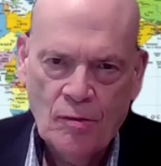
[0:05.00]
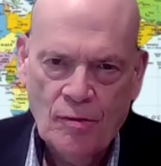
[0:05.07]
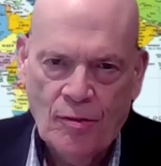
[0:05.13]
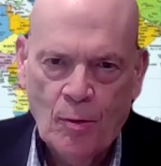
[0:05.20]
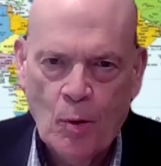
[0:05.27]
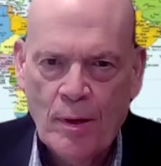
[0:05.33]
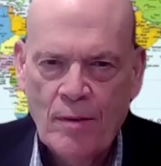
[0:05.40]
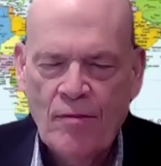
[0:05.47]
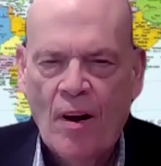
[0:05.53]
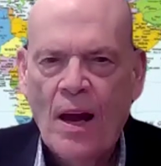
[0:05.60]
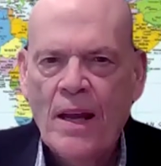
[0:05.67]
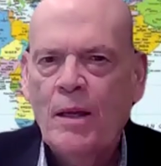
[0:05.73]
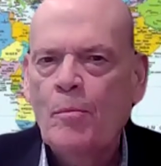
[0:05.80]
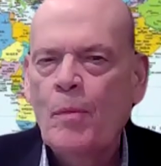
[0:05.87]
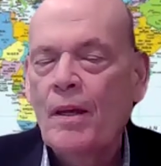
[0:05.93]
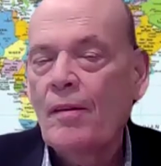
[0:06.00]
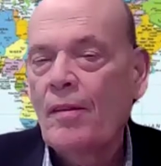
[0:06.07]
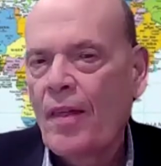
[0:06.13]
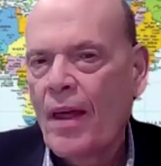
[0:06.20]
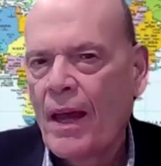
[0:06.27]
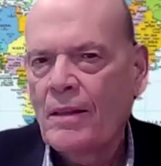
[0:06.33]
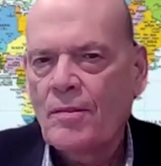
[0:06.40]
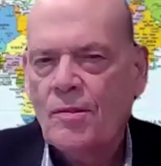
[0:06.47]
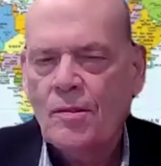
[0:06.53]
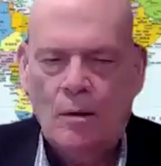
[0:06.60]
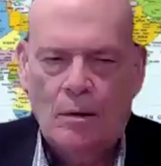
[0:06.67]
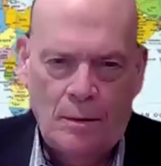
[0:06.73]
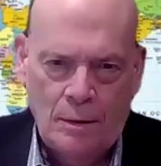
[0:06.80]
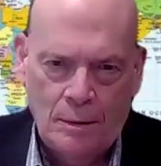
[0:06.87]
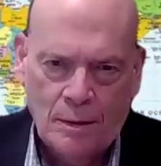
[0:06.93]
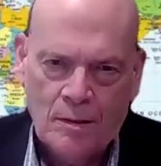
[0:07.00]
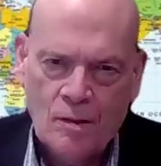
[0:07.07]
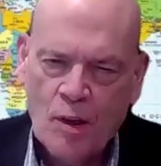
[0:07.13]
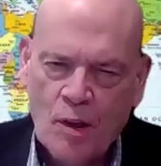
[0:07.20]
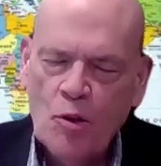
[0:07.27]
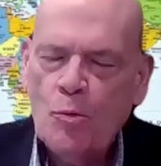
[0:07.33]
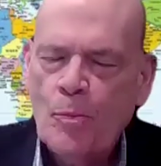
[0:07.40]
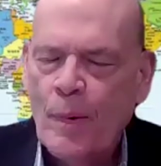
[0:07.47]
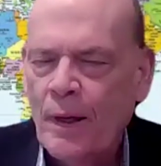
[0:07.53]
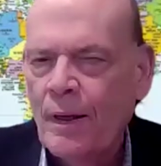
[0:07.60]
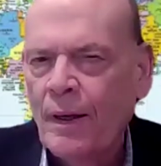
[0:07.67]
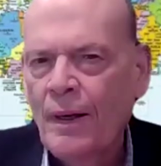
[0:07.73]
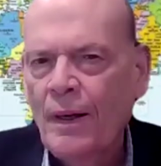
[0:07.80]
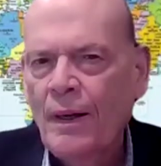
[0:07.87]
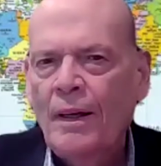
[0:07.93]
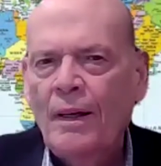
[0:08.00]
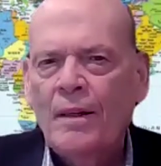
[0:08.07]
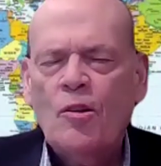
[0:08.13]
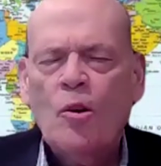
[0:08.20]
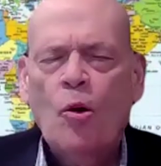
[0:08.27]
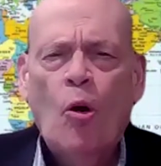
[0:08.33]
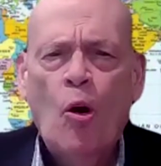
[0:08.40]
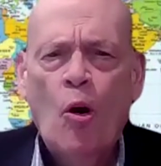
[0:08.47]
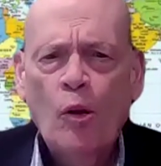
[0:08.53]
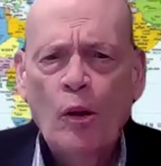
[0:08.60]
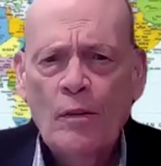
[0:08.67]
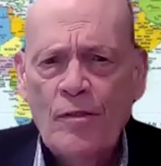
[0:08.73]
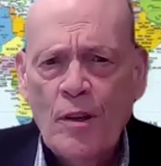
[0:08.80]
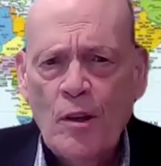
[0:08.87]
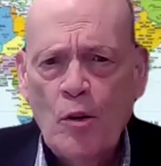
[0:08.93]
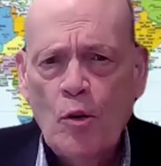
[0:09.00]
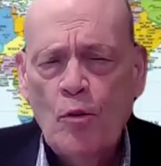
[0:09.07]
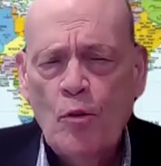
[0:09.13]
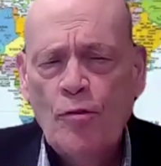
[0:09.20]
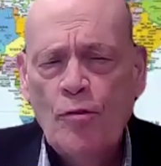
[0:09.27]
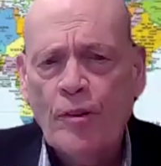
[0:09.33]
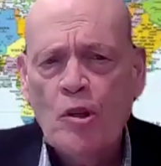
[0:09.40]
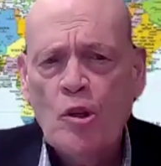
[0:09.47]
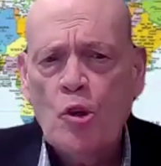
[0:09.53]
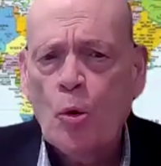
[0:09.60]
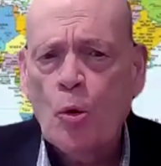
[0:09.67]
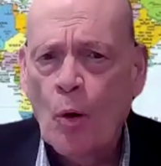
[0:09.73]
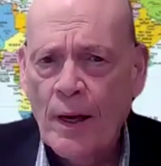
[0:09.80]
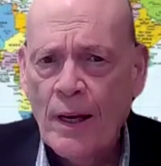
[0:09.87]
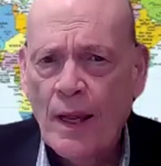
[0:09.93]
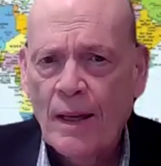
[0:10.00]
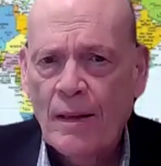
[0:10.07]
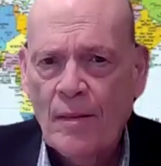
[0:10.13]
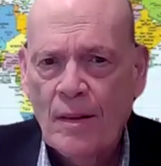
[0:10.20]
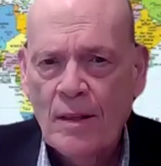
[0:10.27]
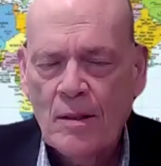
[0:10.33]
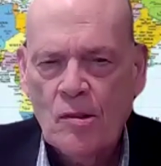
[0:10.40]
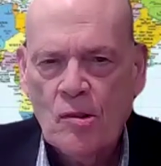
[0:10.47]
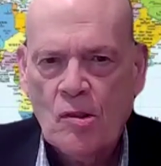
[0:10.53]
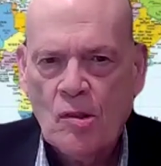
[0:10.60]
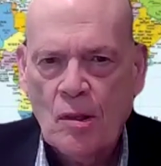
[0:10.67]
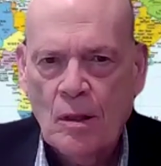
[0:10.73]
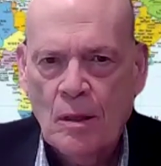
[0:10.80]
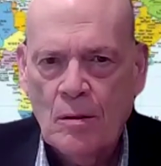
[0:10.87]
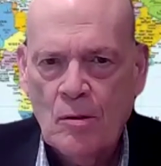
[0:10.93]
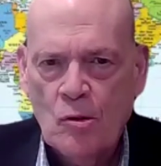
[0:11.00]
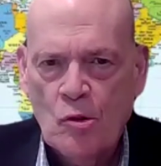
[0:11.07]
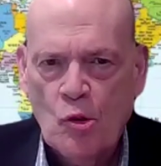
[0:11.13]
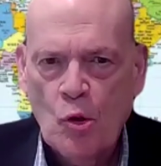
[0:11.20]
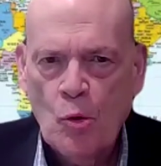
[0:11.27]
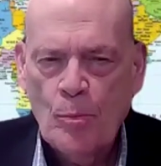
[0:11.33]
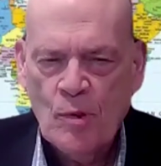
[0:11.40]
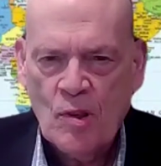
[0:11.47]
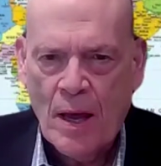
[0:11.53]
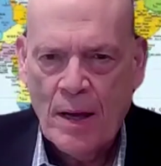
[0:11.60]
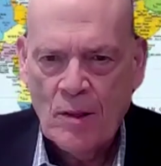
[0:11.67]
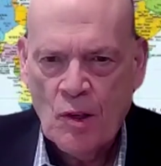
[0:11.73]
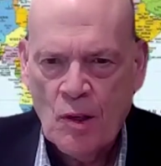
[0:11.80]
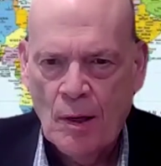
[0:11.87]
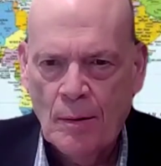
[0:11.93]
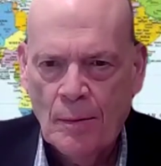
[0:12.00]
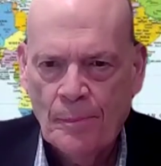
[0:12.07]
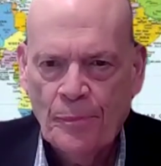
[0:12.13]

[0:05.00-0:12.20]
for inviting me, and thanks, excuse me, to all of you for joining this Zoom session.